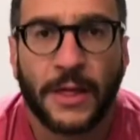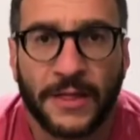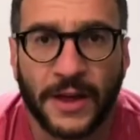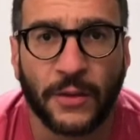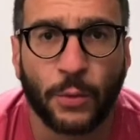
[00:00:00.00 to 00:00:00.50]

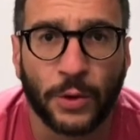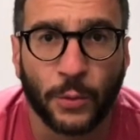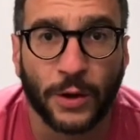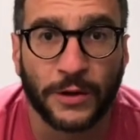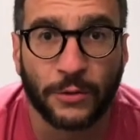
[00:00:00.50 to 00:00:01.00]
The other
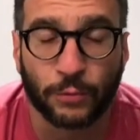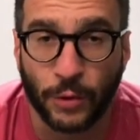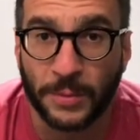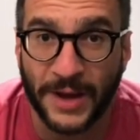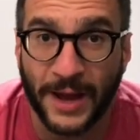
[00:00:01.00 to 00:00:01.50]
one was
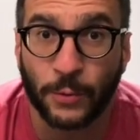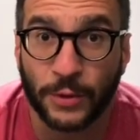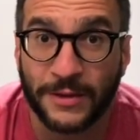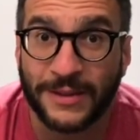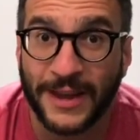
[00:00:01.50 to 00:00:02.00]
Roman
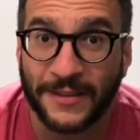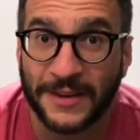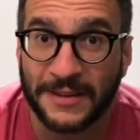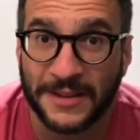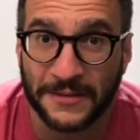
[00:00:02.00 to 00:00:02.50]
Atwood saying that
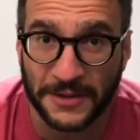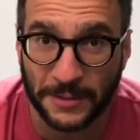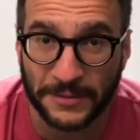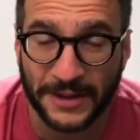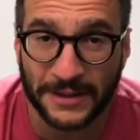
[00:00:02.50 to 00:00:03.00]
he's giving
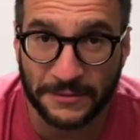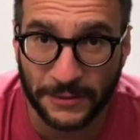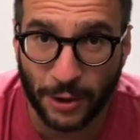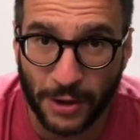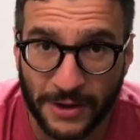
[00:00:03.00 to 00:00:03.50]
up daily
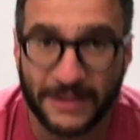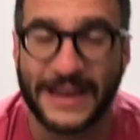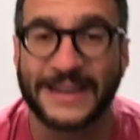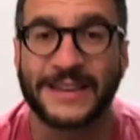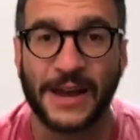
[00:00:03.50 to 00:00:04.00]
vlogs
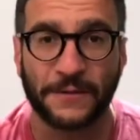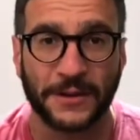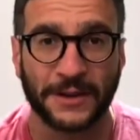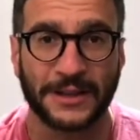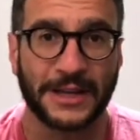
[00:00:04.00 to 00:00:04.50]

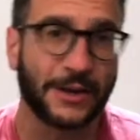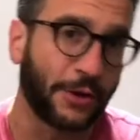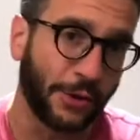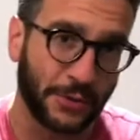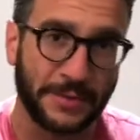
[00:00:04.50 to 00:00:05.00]
indefinitely,
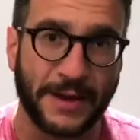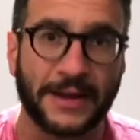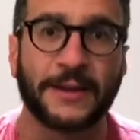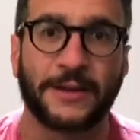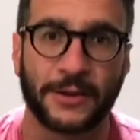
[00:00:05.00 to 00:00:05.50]
although he may
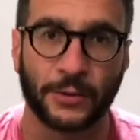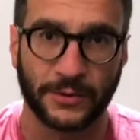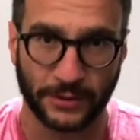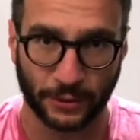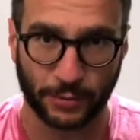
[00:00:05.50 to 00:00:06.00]
continue
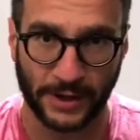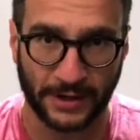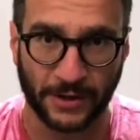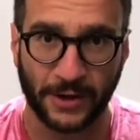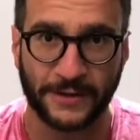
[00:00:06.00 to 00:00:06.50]
to
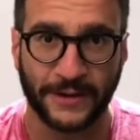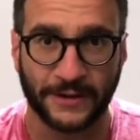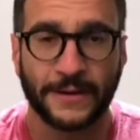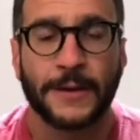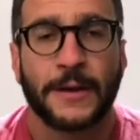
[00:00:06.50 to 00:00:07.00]
create content.